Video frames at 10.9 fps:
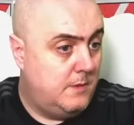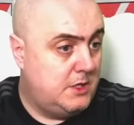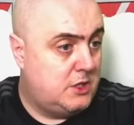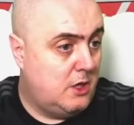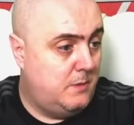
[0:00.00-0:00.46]

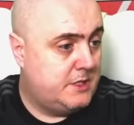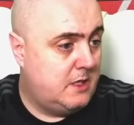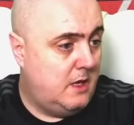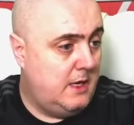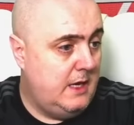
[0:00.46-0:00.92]
by
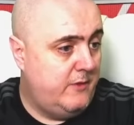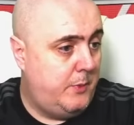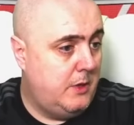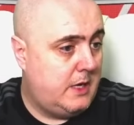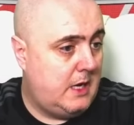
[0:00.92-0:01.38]
Szoboszlai.
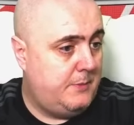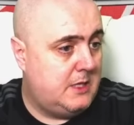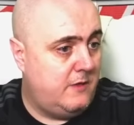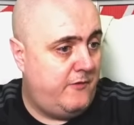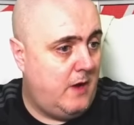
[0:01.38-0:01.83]
Liverpool clipped
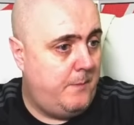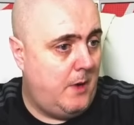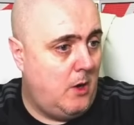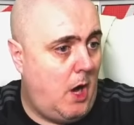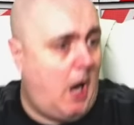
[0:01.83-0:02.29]
to the far
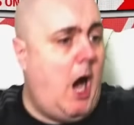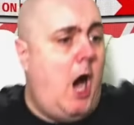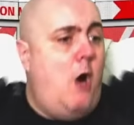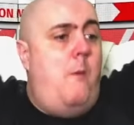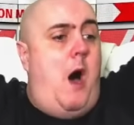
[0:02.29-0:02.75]
pole.
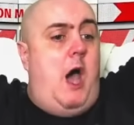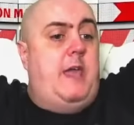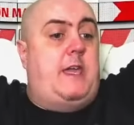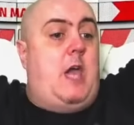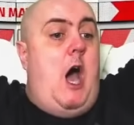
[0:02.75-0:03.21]
Oh
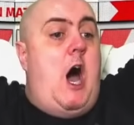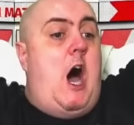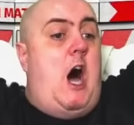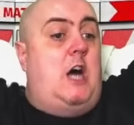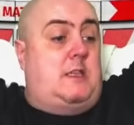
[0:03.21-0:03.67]
my
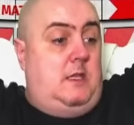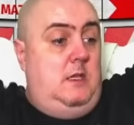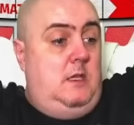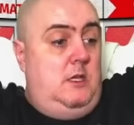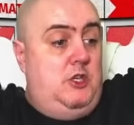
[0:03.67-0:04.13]
God!
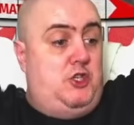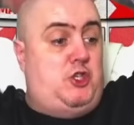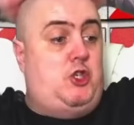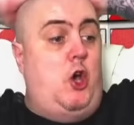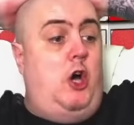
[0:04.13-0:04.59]

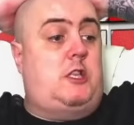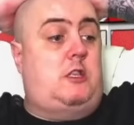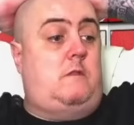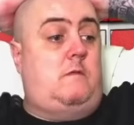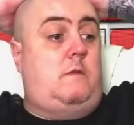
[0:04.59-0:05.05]
Shut!
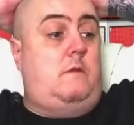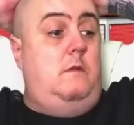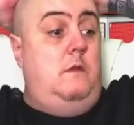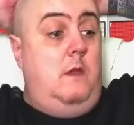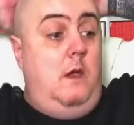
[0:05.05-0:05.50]

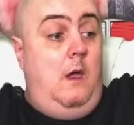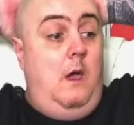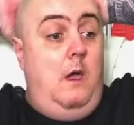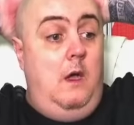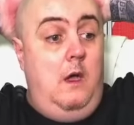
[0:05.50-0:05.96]

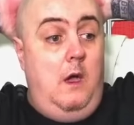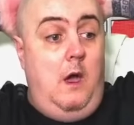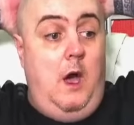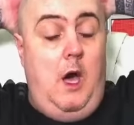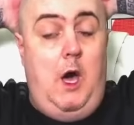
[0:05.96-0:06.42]

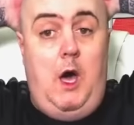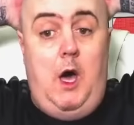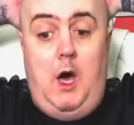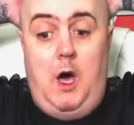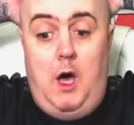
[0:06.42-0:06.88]

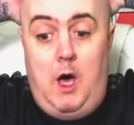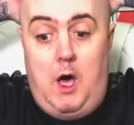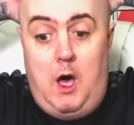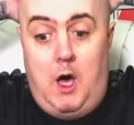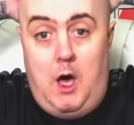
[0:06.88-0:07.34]

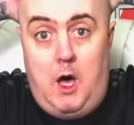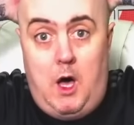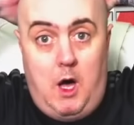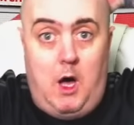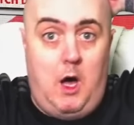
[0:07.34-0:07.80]

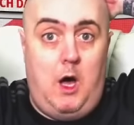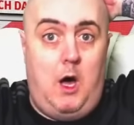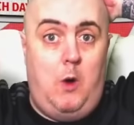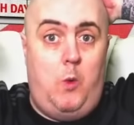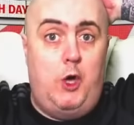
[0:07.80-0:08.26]

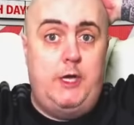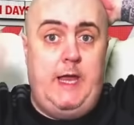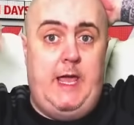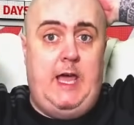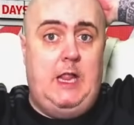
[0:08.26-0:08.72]
Oh,
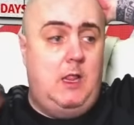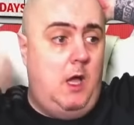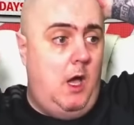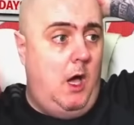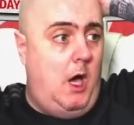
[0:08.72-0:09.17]
1-0.
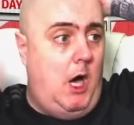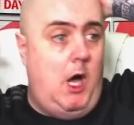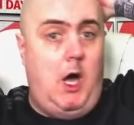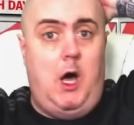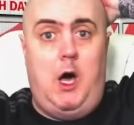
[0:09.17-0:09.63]

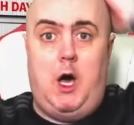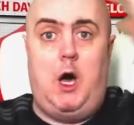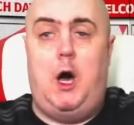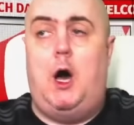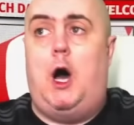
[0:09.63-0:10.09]

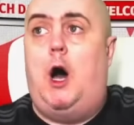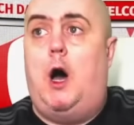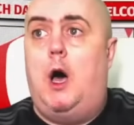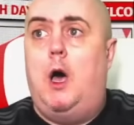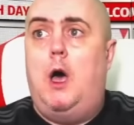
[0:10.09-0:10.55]

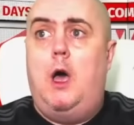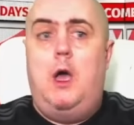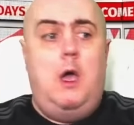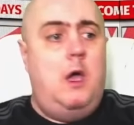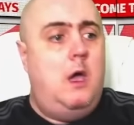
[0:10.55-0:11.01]
Oh
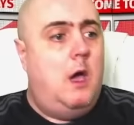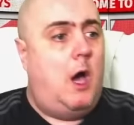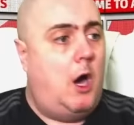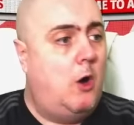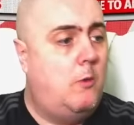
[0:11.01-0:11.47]

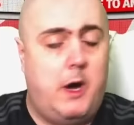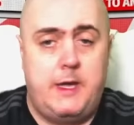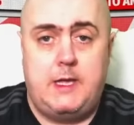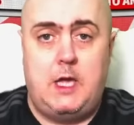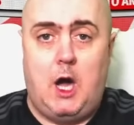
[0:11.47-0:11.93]

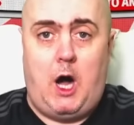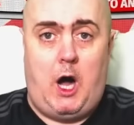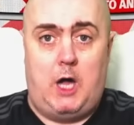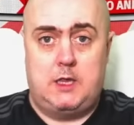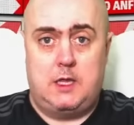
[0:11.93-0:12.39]
my
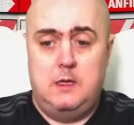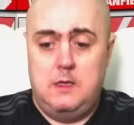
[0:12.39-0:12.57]
God.